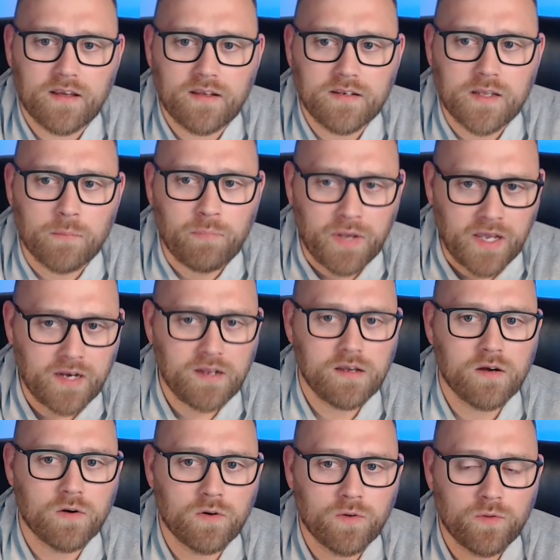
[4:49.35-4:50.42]
depending
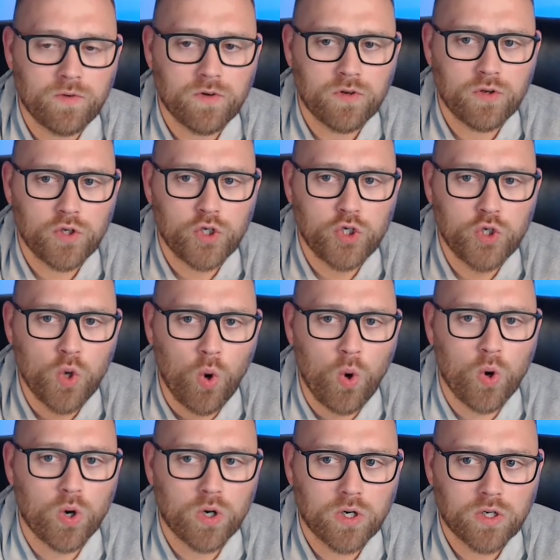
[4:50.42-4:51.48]
on
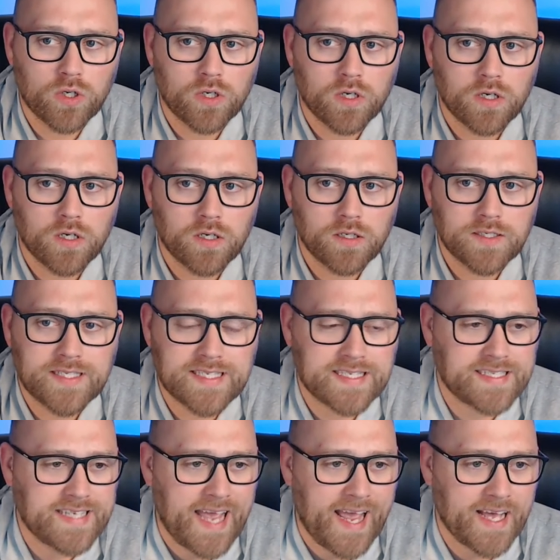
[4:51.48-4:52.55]
your
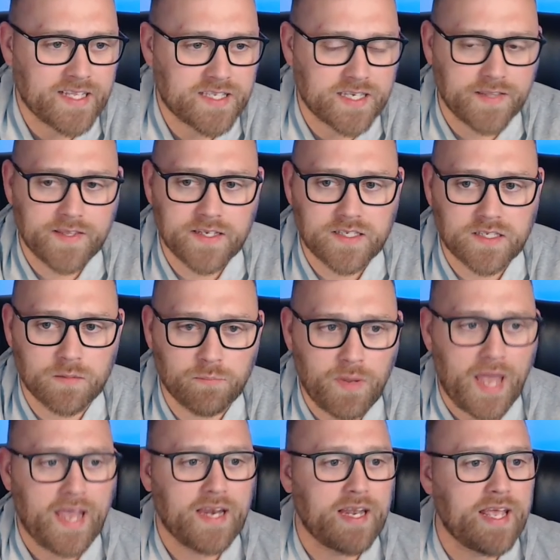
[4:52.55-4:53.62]
stance in this
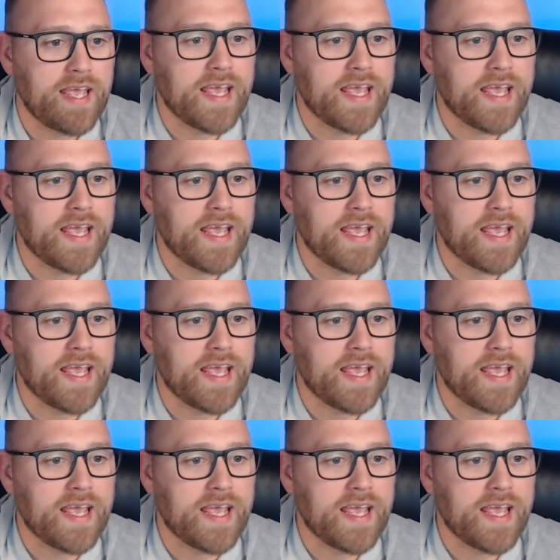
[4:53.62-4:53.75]
debate,